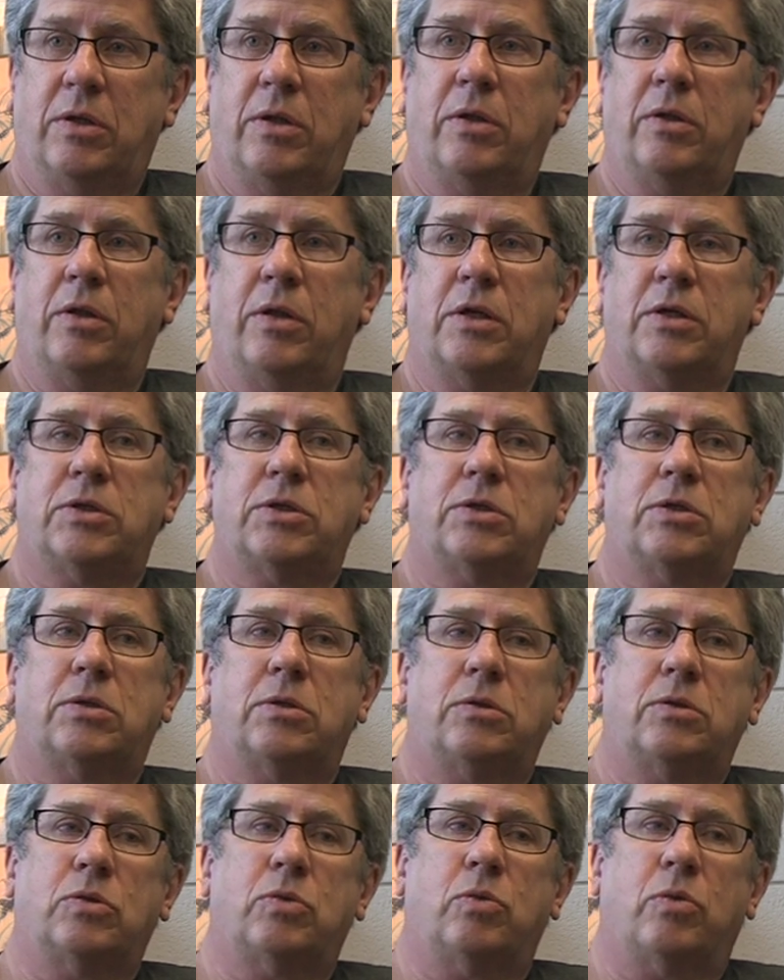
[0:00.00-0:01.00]
this
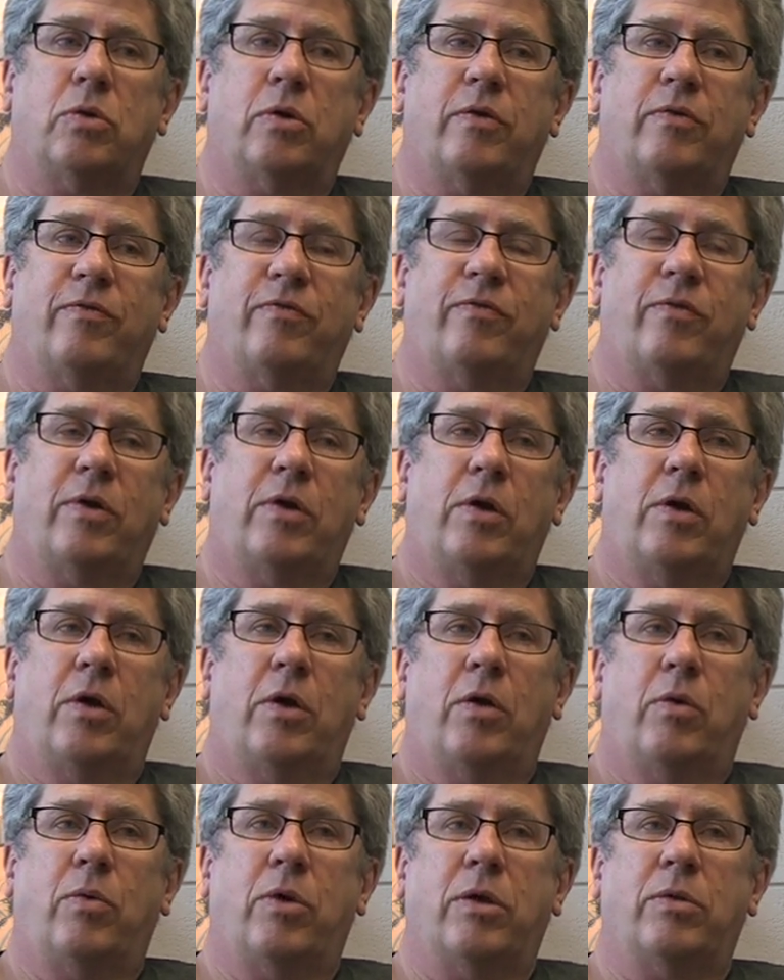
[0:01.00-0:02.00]
sort of
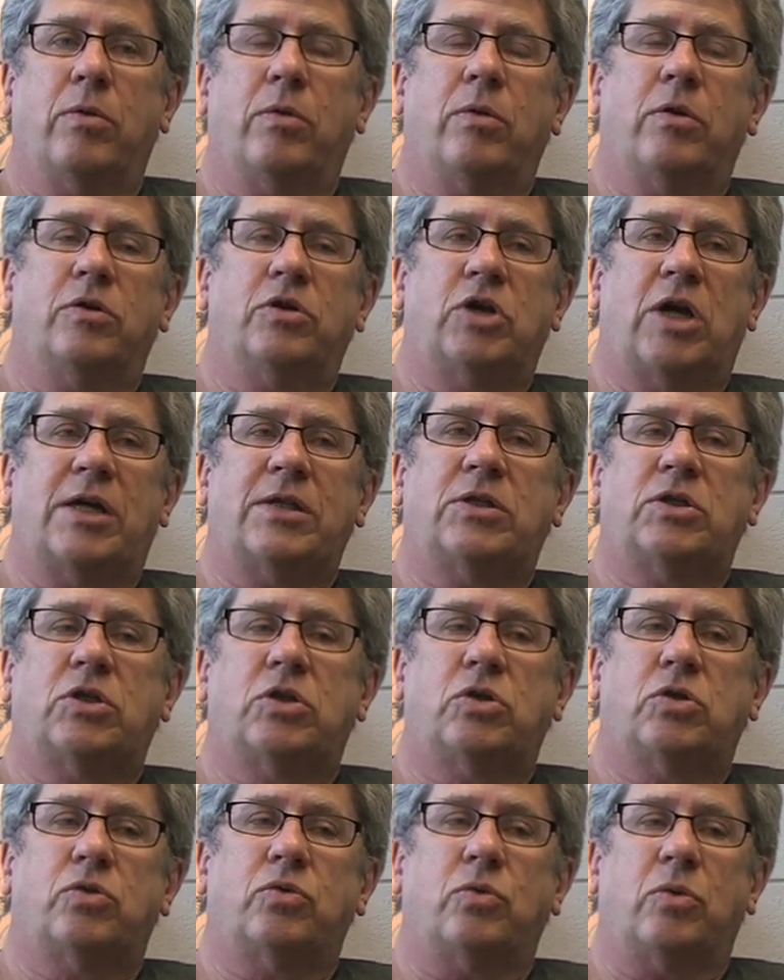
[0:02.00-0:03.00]
whether the jet
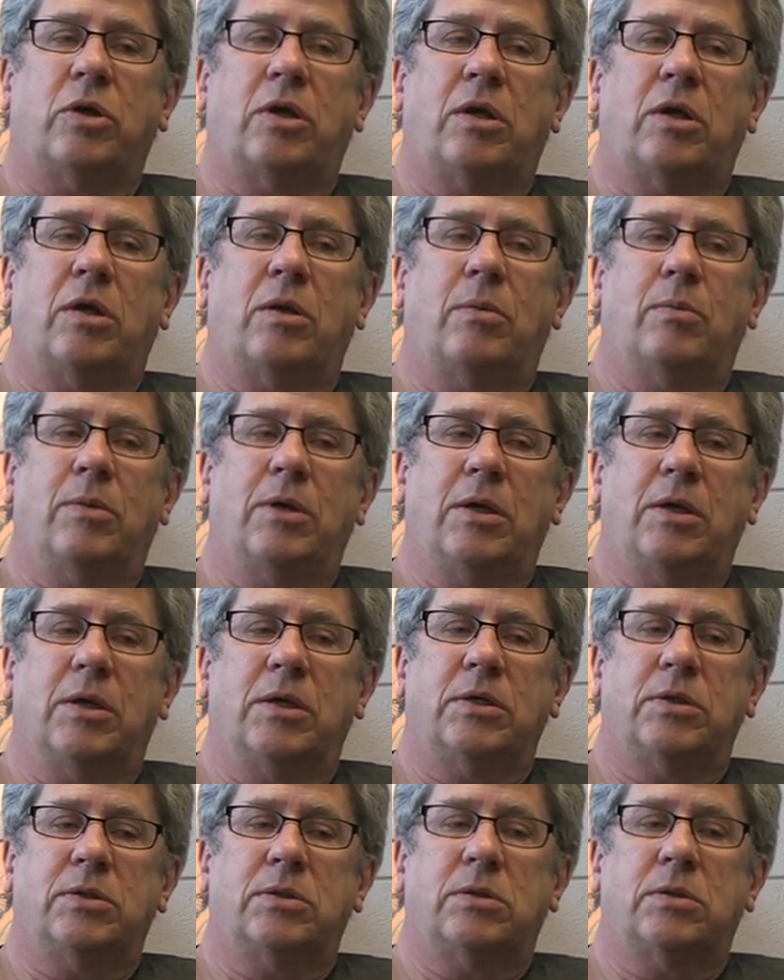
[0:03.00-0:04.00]
stream
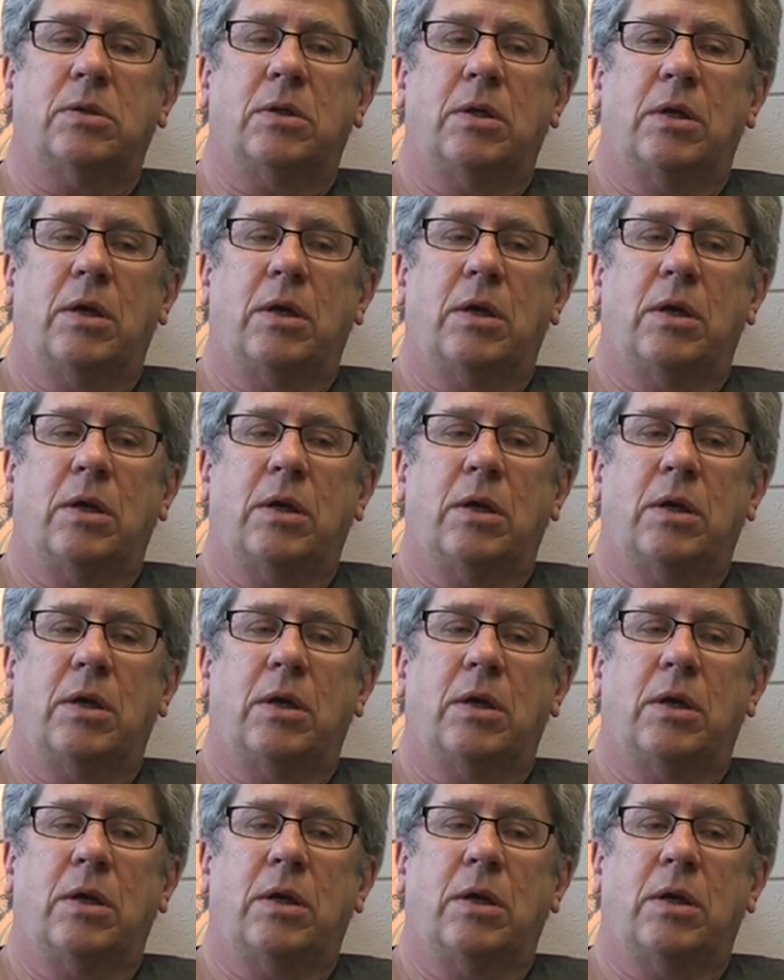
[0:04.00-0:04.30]
is